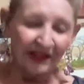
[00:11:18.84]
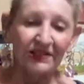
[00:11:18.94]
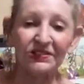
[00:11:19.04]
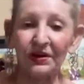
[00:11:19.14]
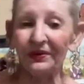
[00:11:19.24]

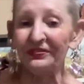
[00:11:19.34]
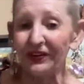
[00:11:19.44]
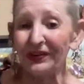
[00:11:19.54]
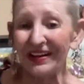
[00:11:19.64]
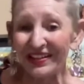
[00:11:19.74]
So, if
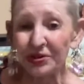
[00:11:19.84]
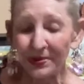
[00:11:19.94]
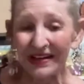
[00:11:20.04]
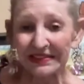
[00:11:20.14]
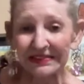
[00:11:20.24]
you're
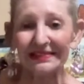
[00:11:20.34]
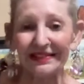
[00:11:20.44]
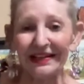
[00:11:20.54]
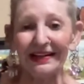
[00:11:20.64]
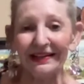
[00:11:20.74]

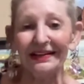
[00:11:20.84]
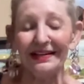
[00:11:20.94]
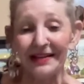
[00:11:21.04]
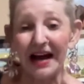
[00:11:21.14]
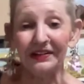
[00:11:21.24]
interested in
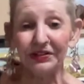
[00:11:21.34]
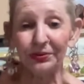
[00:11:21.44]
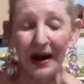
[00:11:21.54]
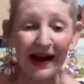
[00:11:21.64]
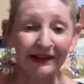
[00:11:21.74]
non
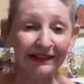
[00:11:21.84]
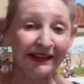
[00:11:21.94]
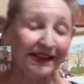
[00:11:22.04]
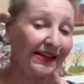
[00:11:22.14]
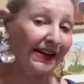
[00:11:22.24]

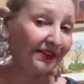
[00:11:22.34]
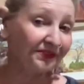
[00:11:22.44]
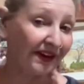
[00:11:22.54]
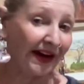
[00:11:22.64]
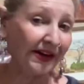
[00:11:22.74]
duality
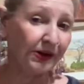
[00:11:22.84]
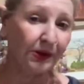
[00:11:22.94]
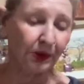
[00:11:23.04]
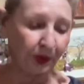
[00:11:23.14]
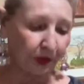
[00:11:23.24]

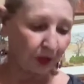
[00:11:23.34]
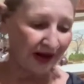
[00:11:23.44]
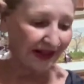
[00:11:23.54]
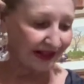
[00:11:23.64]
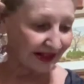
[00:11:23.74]
Advaita,
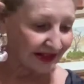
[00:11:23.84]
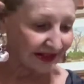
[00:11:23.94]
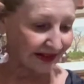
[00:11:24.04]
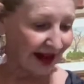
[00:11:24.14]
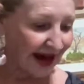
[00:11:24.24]
what it
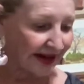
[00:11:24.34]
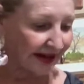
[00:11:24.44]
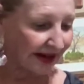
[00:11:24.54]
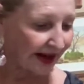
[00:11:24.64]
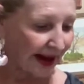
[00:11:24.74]
is
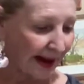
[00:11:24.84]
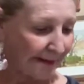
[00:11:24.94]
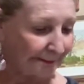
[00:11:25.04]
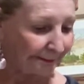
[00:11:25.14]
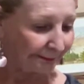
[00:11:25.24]
like,
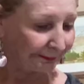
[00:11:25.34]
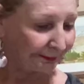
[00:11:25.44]
um,